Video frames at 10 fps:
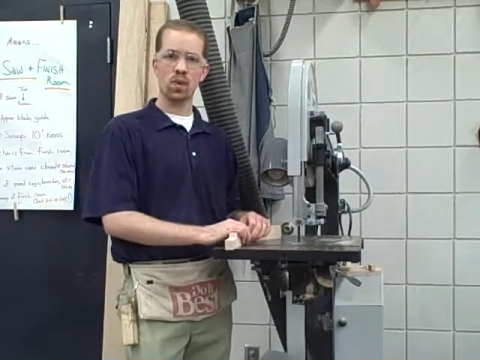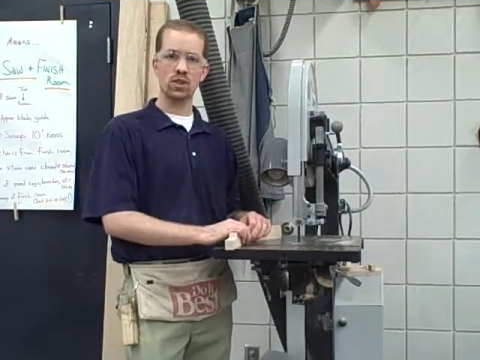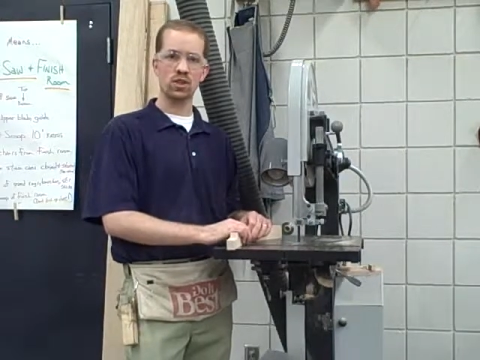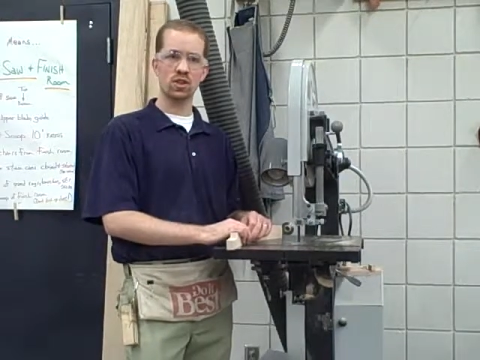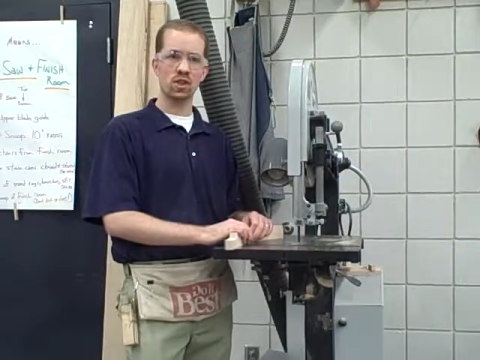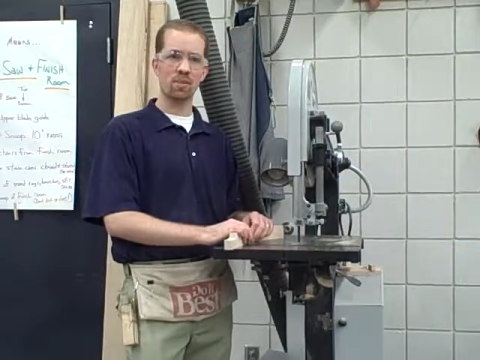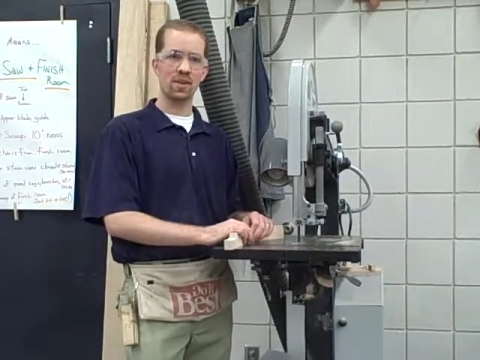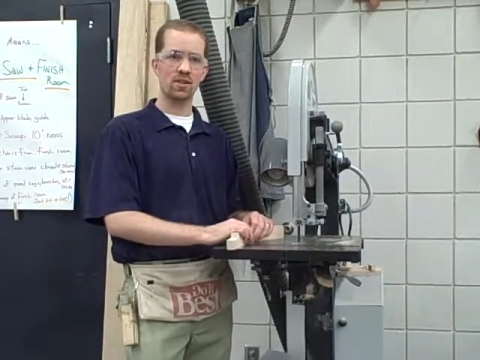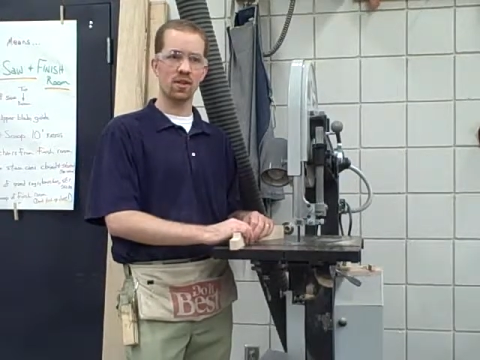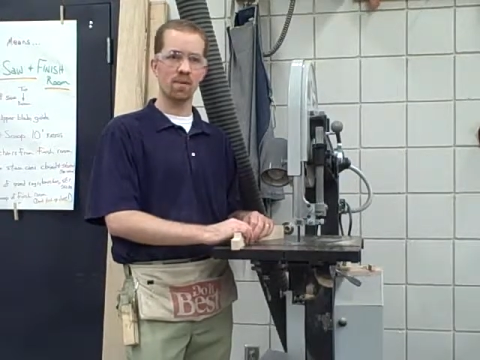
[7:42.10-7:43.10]
Questions in the
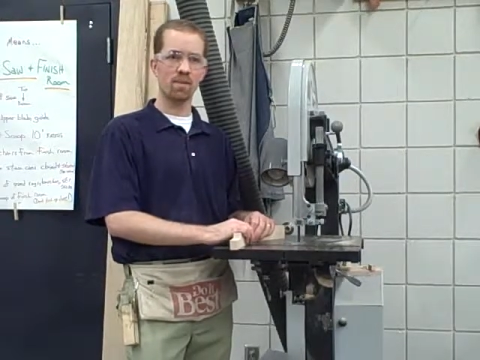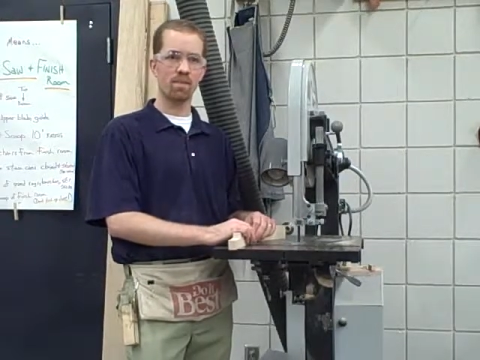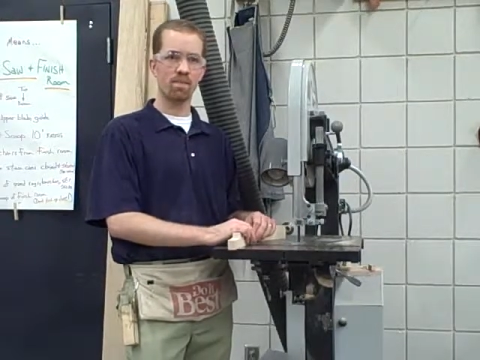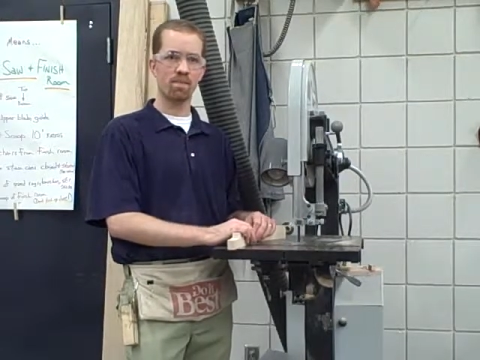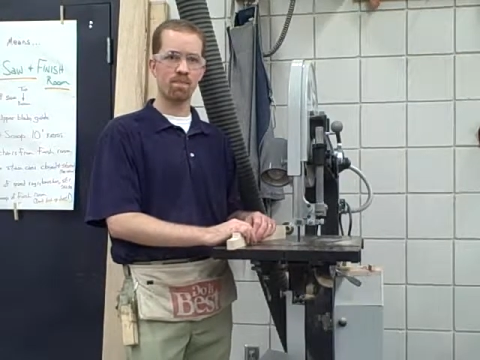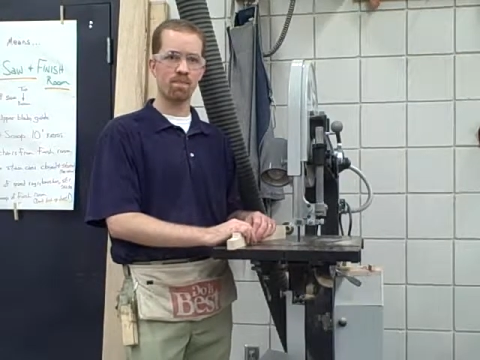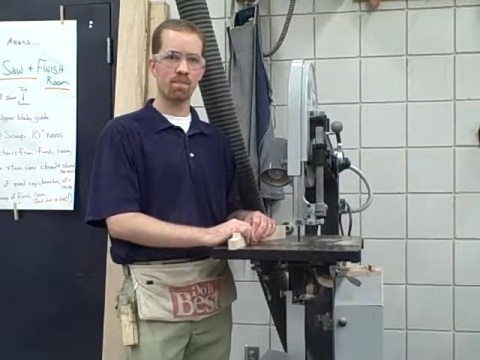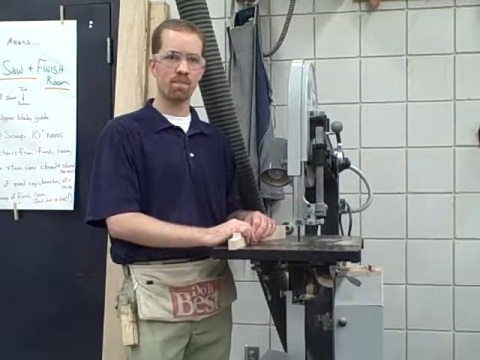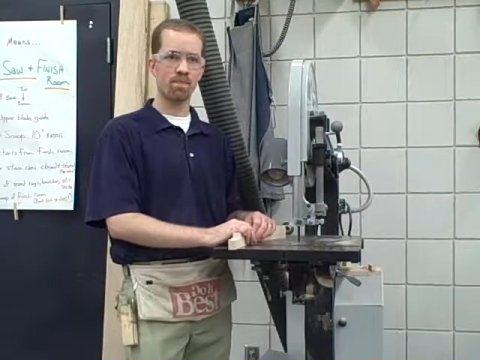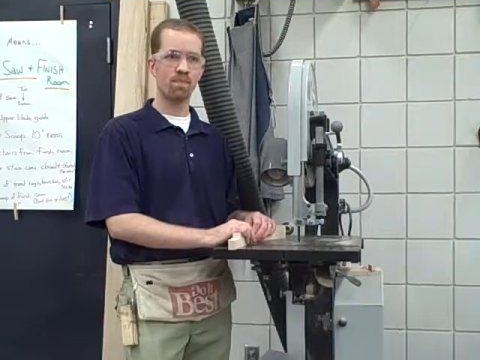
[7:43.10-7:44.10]
bandsaw?
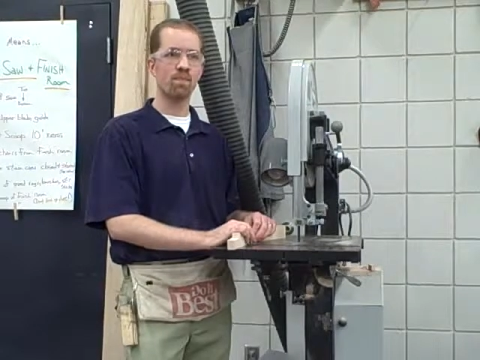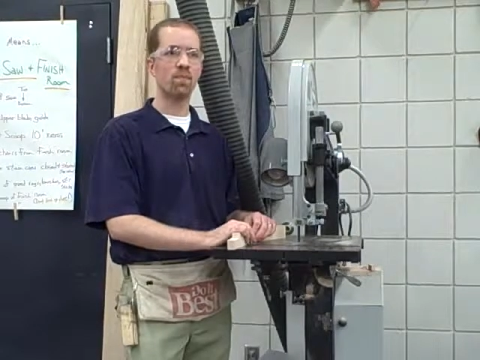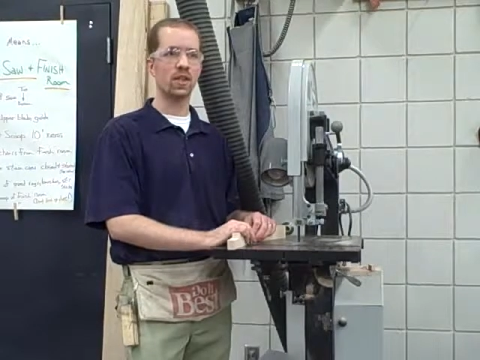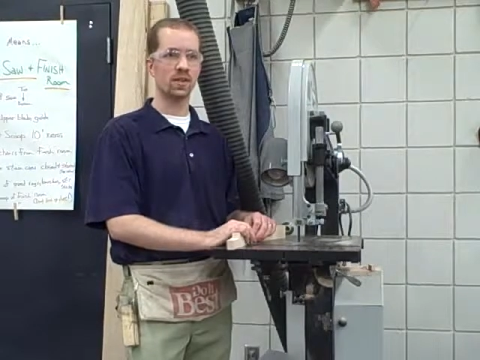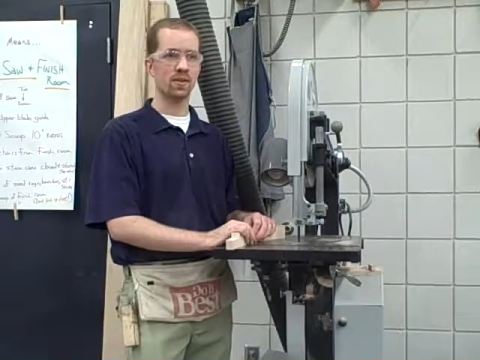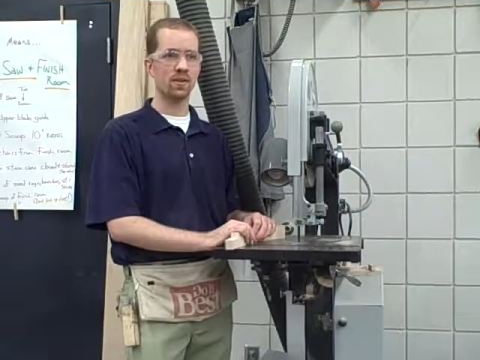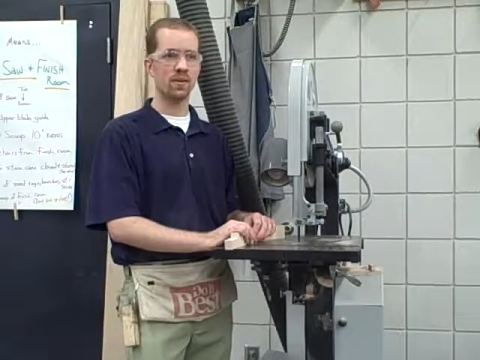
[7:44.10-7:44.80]
Yes.